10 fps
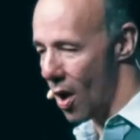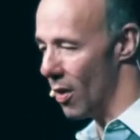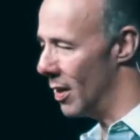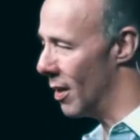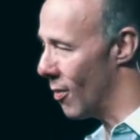
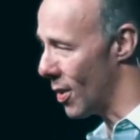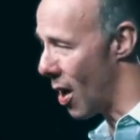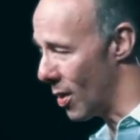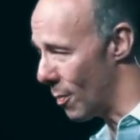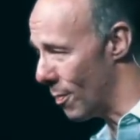with
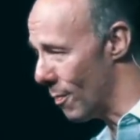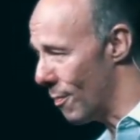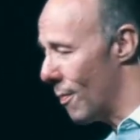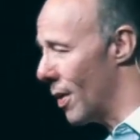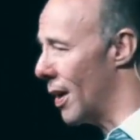all the
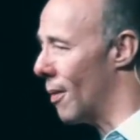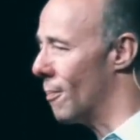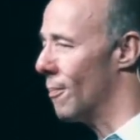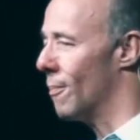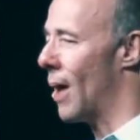you know
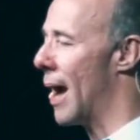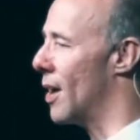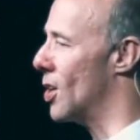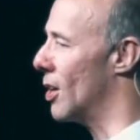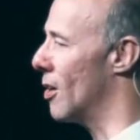
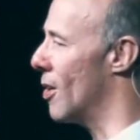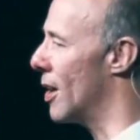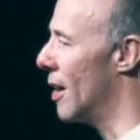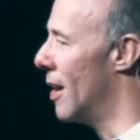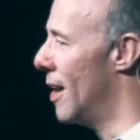package
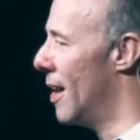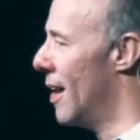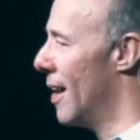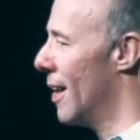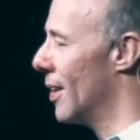included.
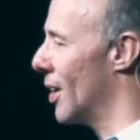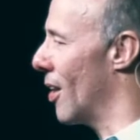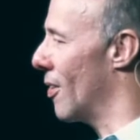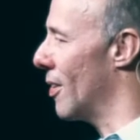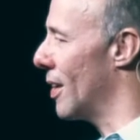
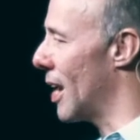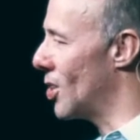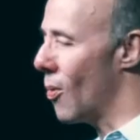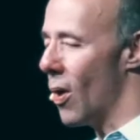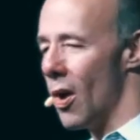So they
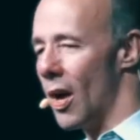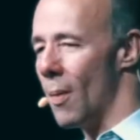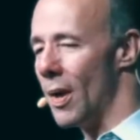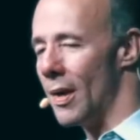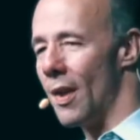took one look
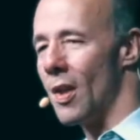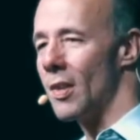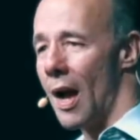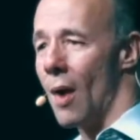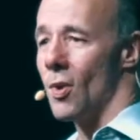at me and they
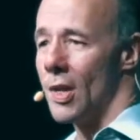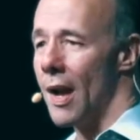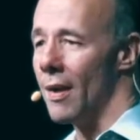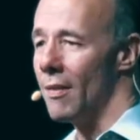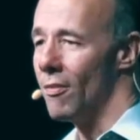thought that I was
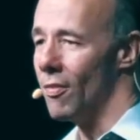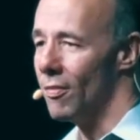dead.